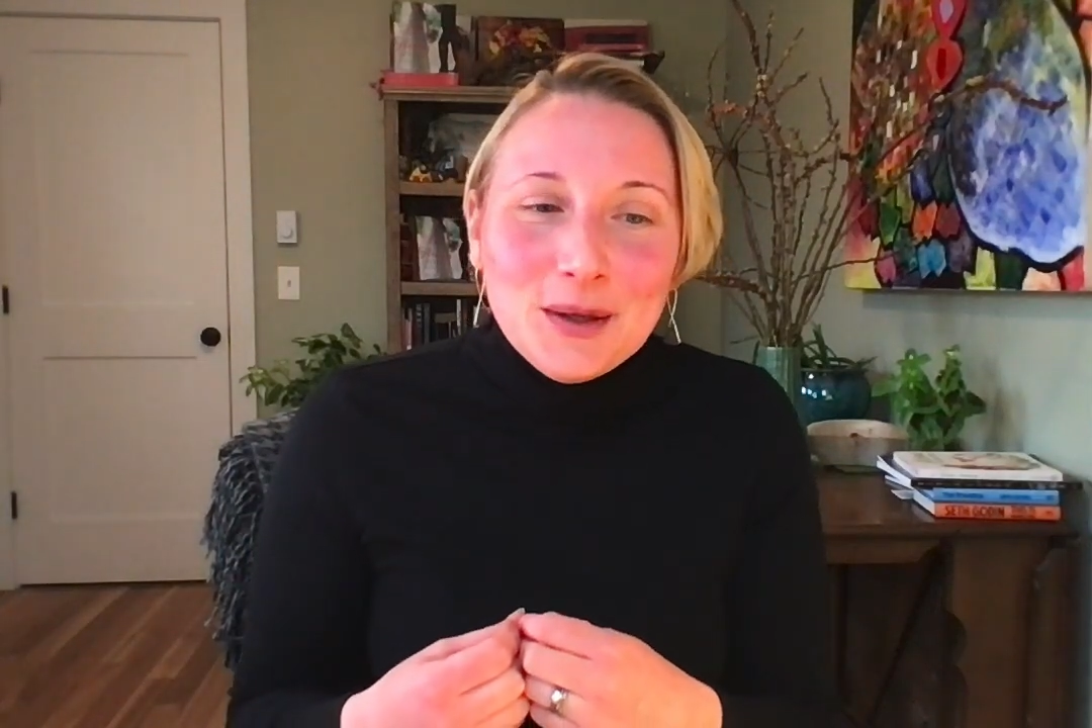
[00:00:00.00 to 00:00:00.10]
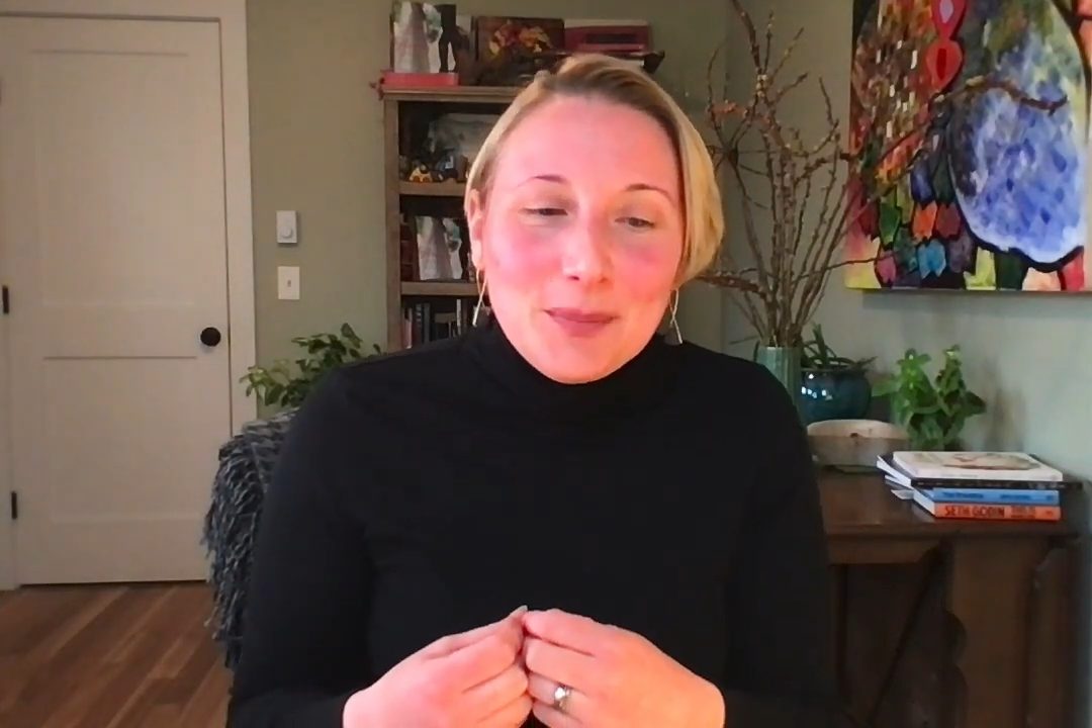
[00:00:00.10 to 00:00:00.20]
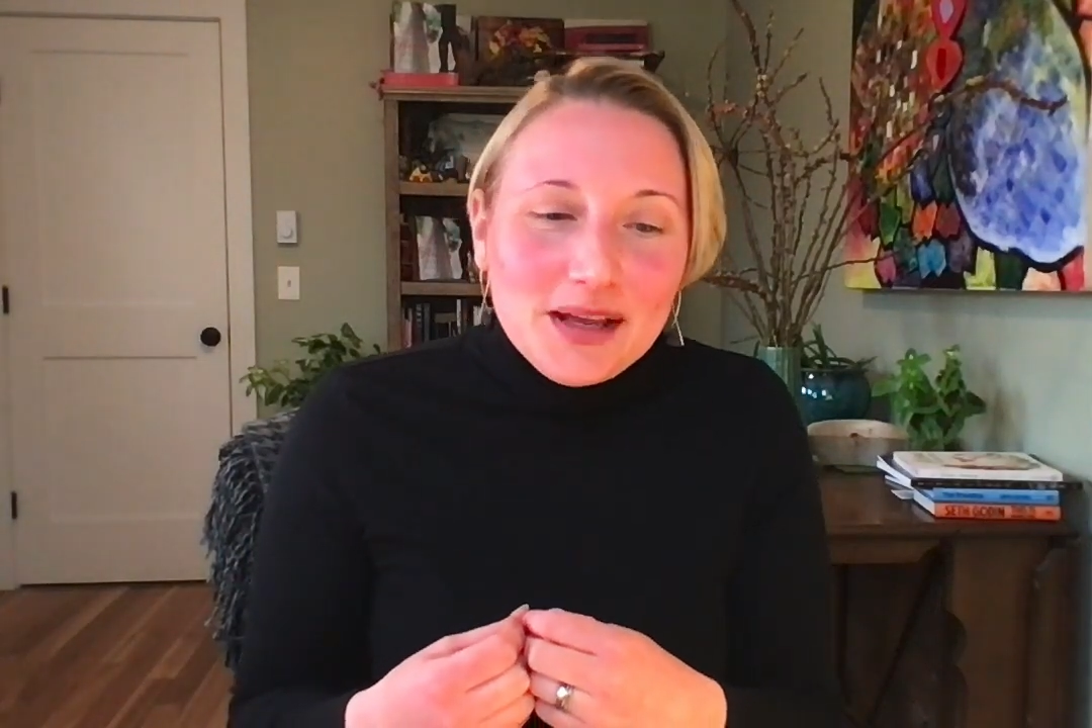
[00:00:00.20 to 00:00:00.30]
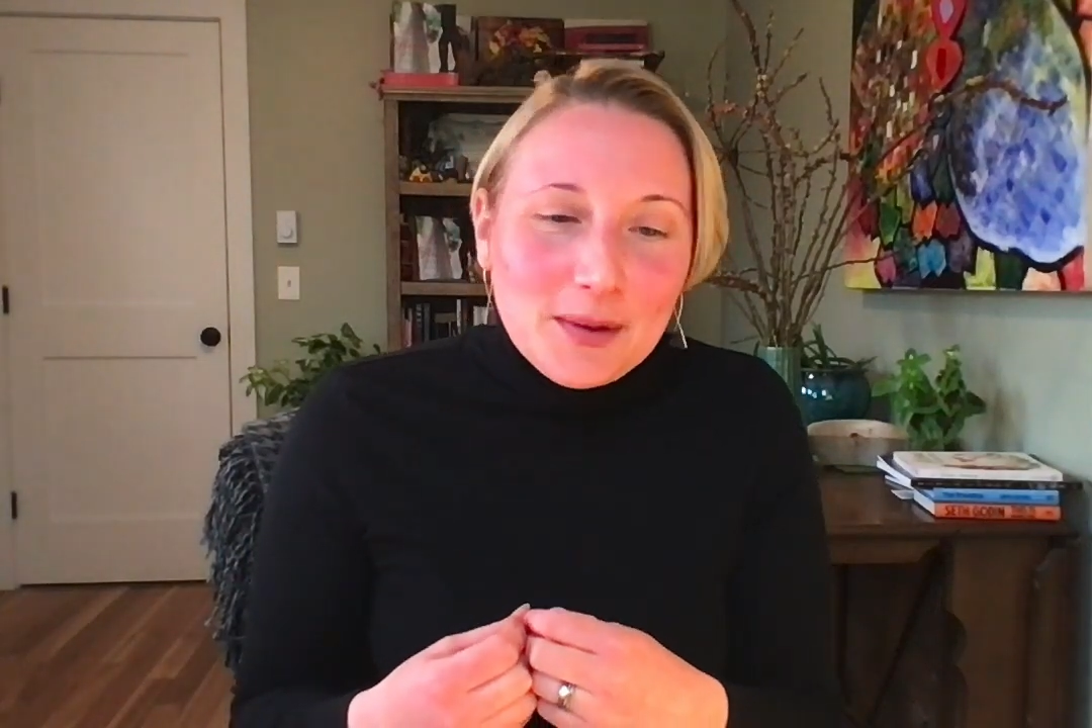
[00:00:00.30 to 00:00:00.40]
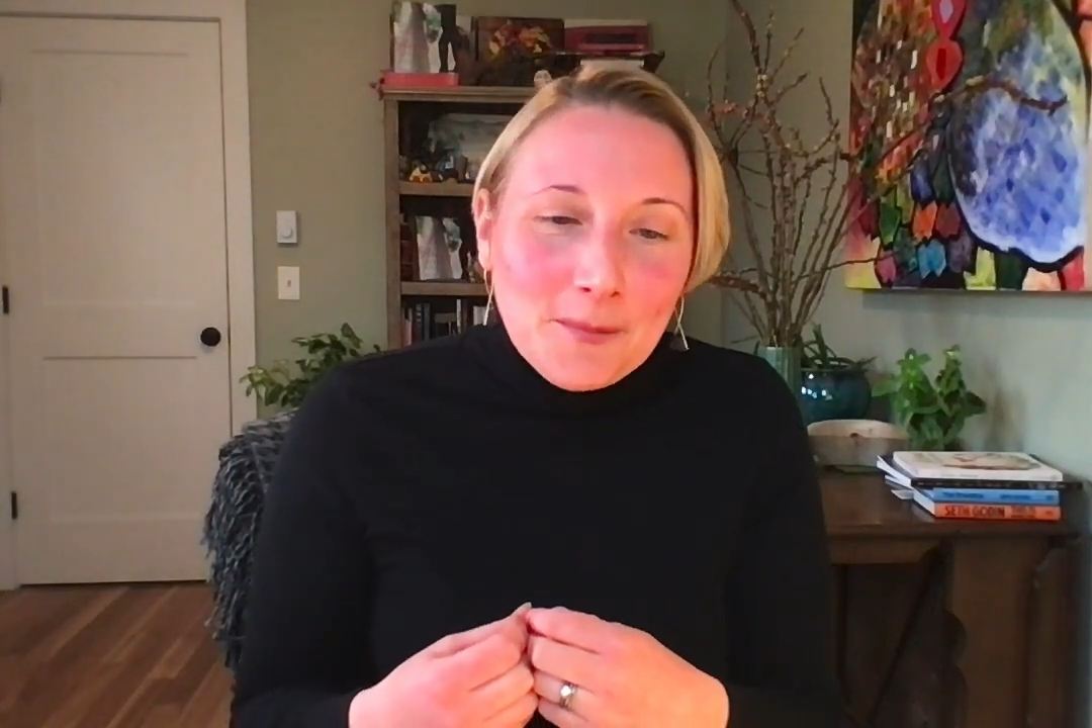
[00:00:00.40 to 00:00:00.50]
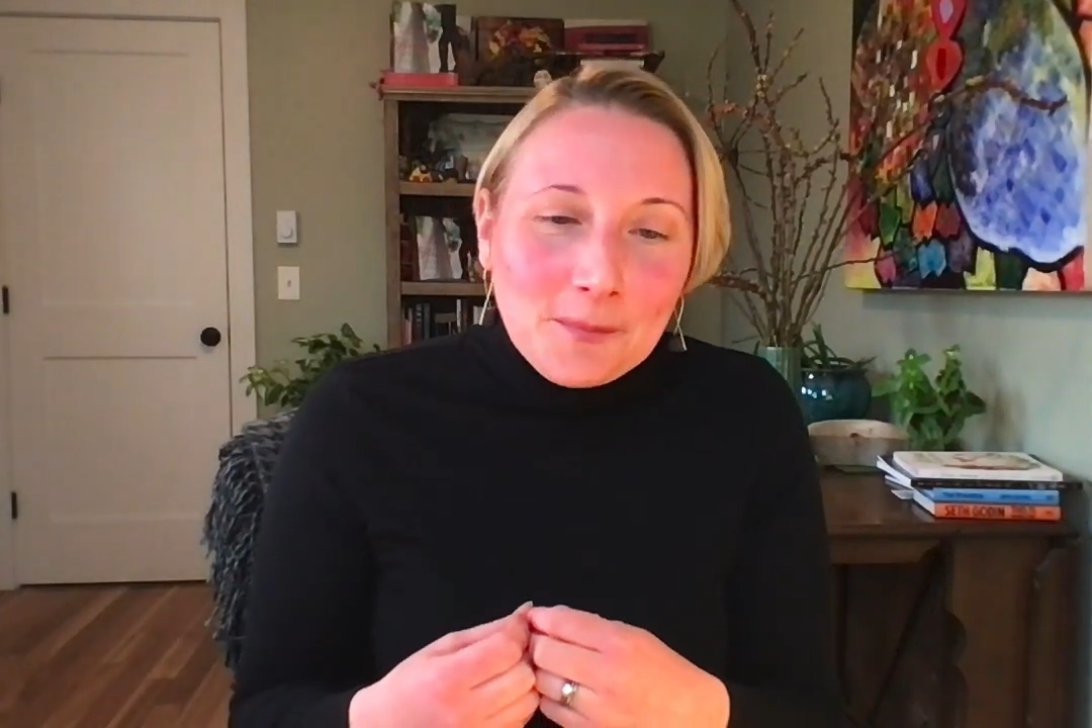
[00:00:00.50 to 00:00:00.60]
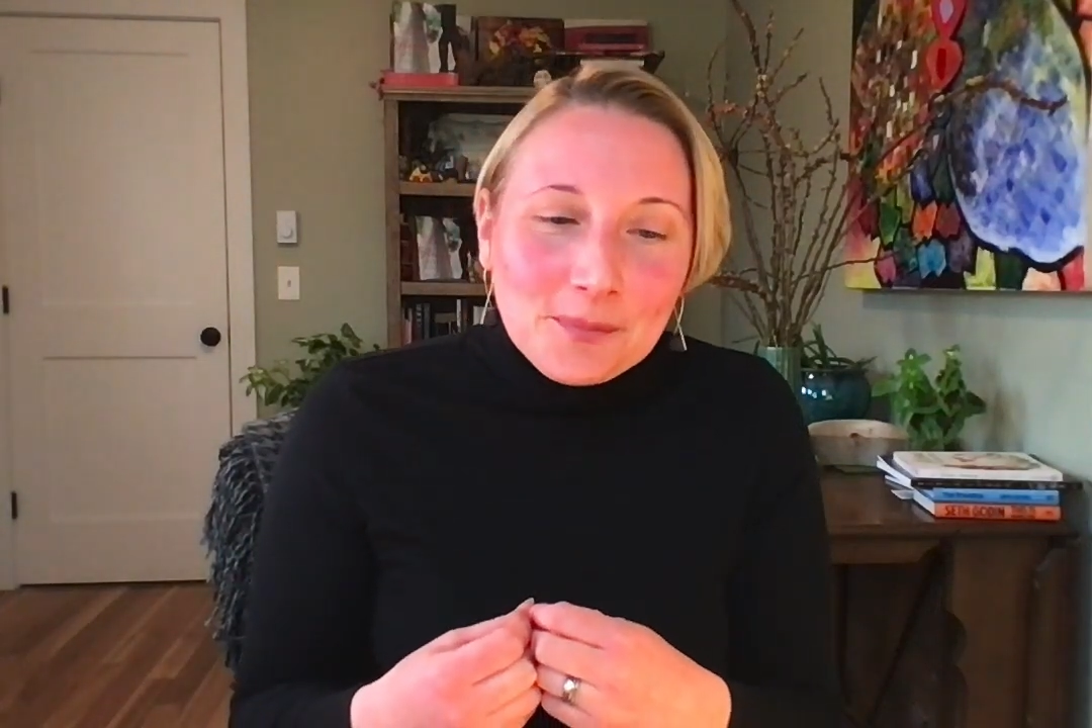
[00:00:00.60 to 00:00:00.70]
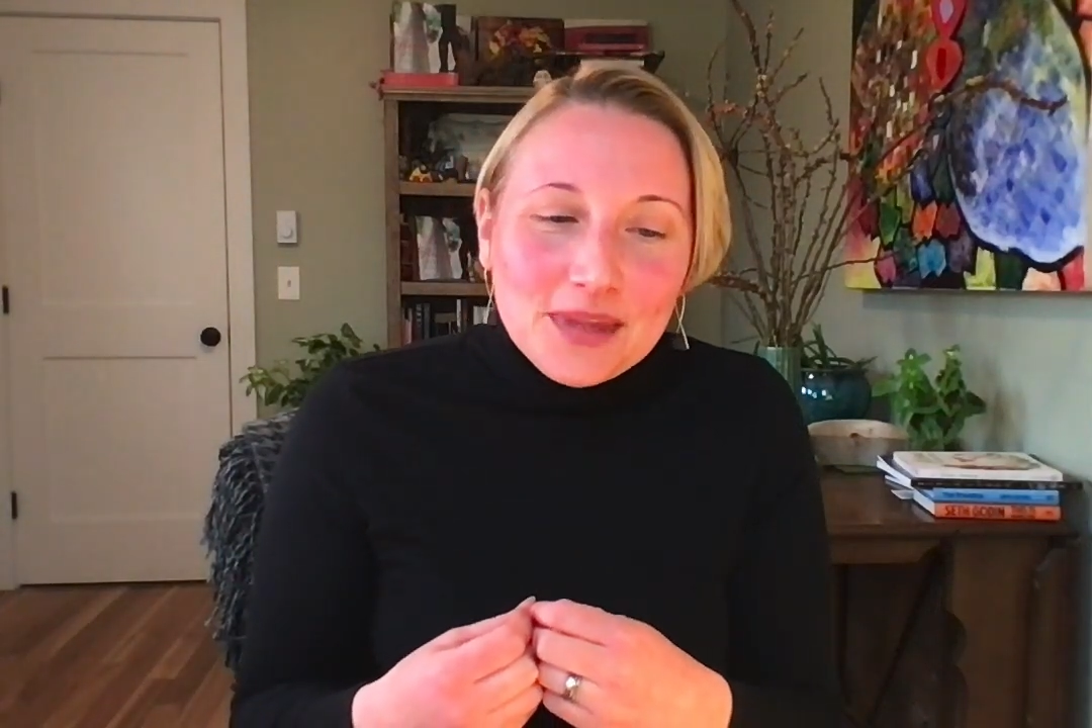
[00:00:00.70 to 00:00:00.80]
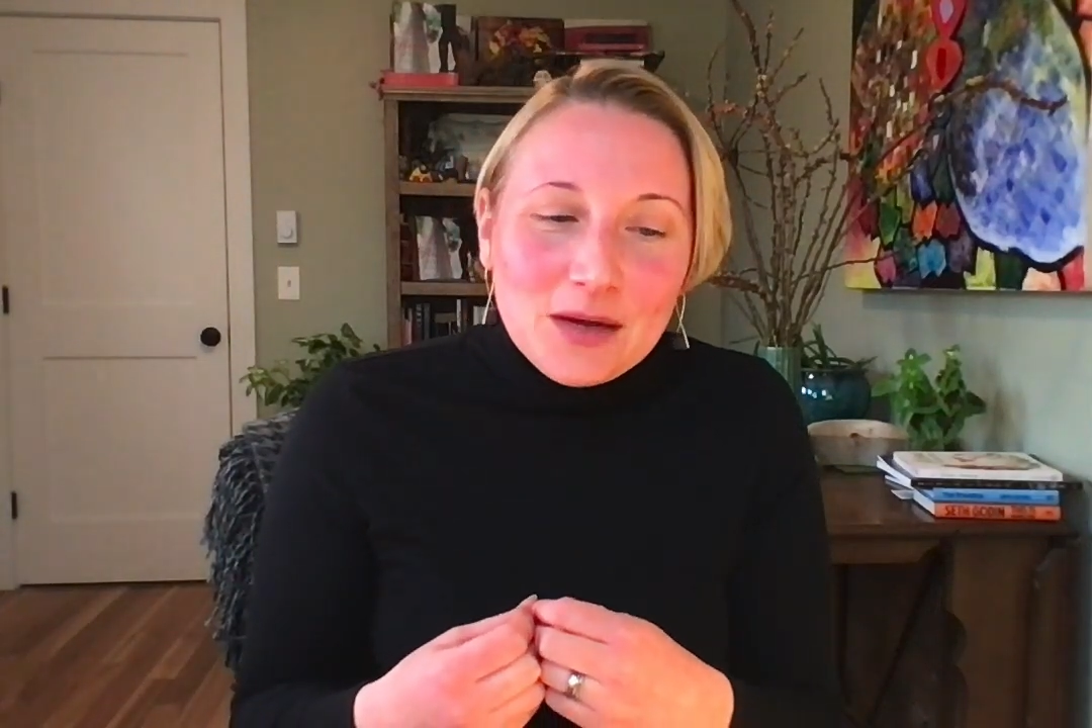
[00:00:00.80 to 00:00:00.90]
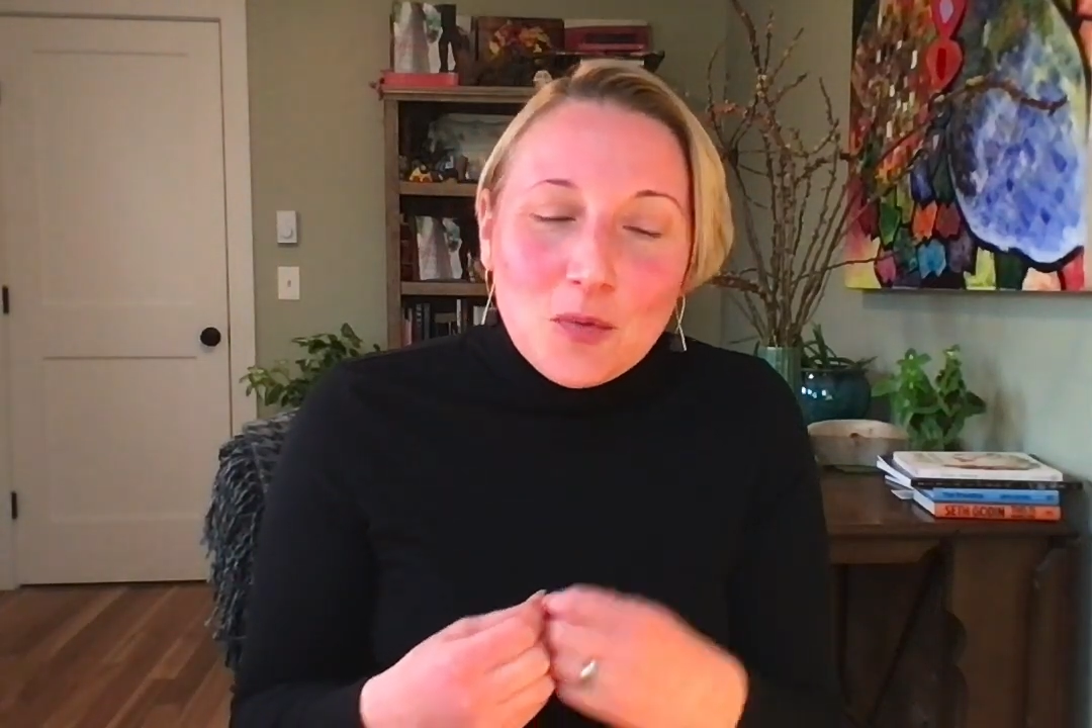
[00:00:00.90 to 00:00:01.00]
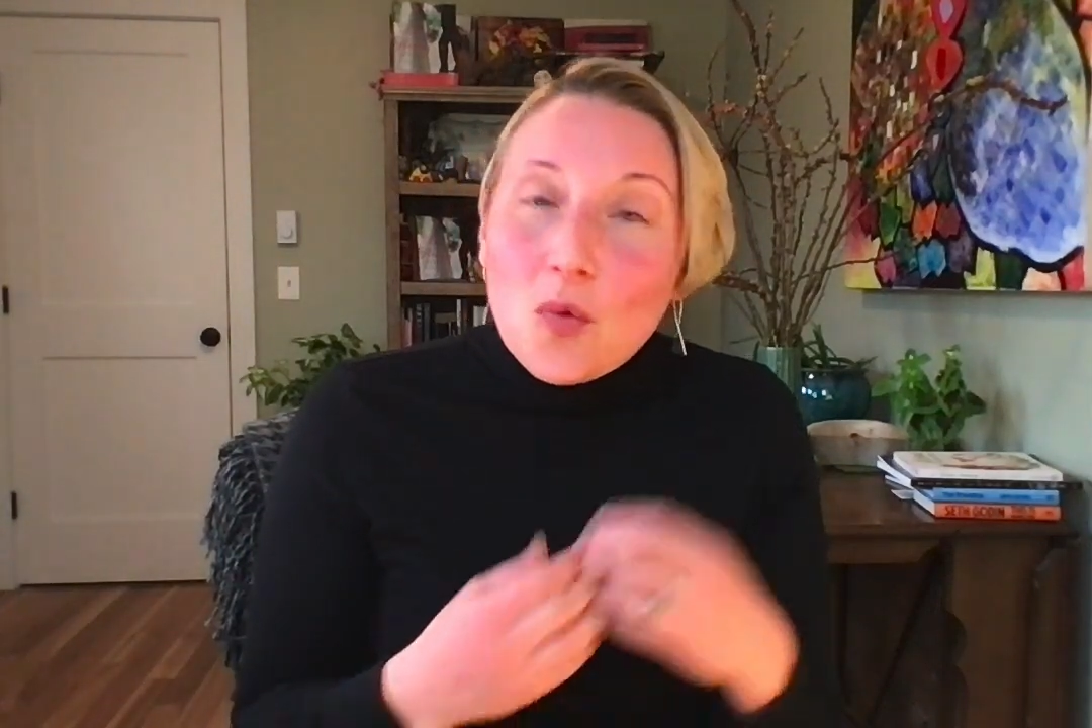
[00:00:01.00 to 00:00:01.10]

but it